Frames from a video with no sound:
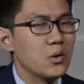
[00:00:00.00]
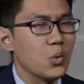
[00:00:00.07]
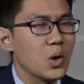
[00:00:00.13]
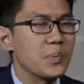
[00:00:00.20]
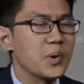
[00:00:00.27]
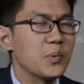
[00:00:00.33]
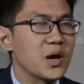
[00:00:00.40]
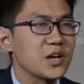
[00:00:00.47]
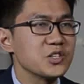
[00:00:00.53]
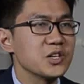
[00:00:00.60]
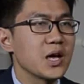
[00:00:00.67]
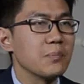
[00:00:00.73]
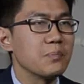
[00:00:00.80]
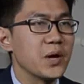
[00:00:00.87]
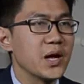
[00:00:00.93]
what people actually
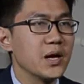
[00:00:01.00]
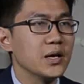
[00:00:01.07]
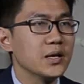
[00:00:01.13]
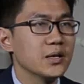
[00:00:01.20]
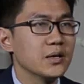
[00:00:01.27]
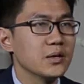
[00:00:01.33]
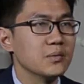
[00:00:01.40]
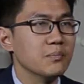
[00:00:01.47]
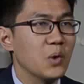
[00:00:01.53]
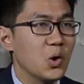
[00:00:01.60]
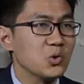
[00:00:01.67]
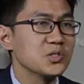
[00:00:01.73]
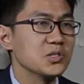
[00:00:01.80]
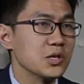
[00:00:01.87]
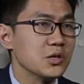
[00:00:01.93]
get paid
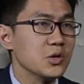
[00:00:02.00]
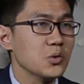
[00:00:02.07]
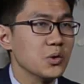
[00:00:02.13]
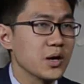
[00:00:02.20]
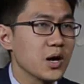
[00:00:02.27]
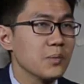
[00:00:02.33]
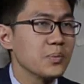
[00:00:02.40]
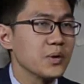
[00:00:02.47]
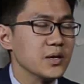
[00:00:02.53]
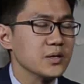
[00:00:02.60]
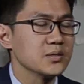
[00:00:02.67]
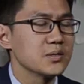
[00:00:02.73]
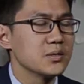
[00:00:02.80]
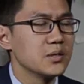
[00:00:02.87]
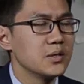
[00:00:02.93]
most to do in
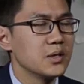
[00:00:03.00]
companies.